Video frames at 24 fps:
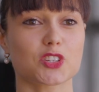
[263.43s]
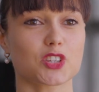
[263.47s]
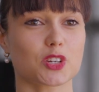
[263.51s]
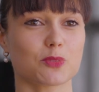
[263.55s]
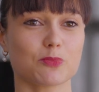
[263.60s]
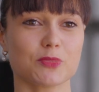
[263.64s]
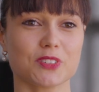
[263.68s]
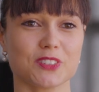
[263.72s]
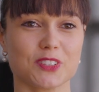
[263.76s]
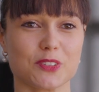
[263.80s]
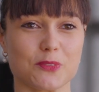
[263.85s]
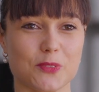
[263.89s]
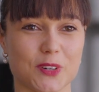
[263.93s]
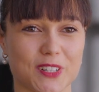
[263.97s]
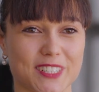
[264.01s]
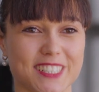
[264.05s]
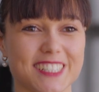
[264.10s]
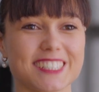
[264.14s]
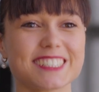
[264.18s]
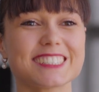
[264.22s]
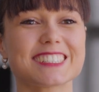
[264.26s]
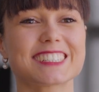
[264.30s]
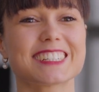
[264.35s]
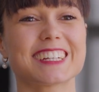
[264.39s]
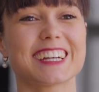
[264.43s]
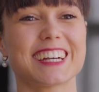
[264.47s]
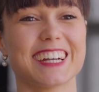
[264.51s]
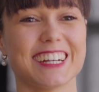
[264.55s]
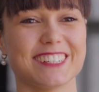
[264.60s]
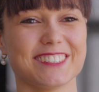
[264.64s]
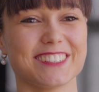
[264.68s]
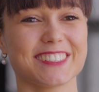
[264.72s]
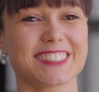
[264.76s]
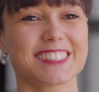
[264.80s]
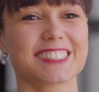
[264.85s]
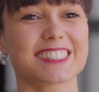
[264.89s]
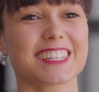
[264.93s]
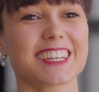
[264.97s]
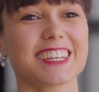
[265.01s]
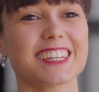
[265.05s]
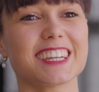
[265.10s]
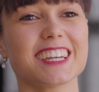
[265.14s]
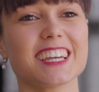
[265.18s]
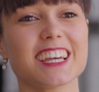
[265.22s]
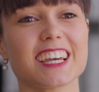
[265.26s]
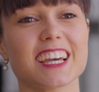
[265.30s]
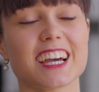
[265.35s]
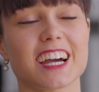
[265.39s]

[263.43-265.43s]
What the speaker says: jump in the water, I would say.